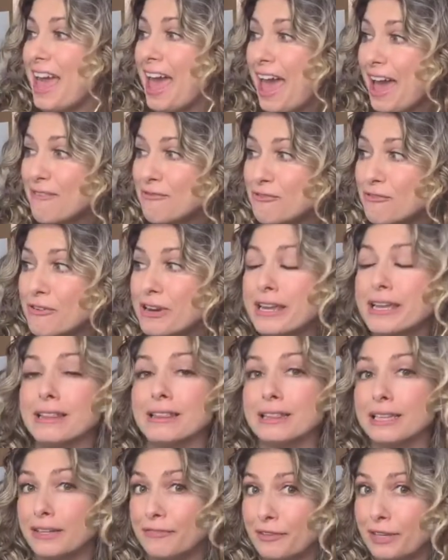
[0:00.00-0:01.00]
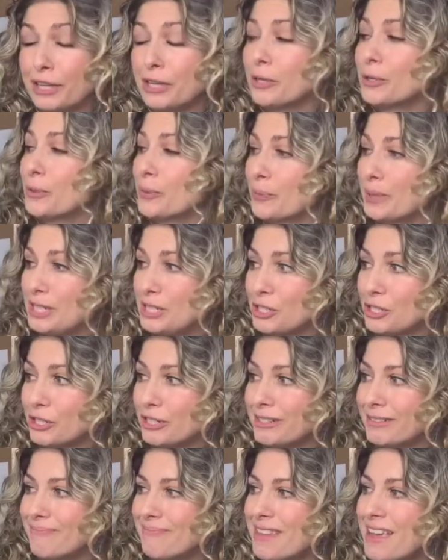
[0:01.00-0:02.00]
every living
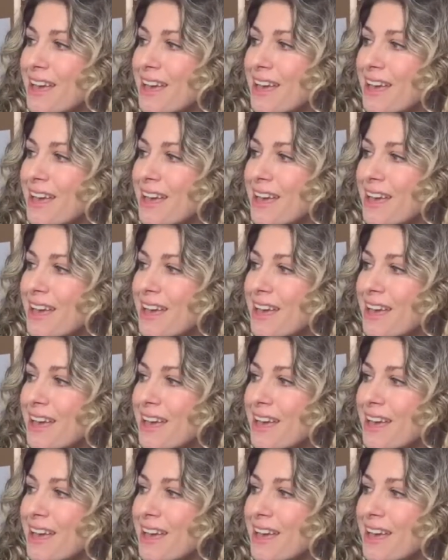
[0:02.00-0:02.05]
creature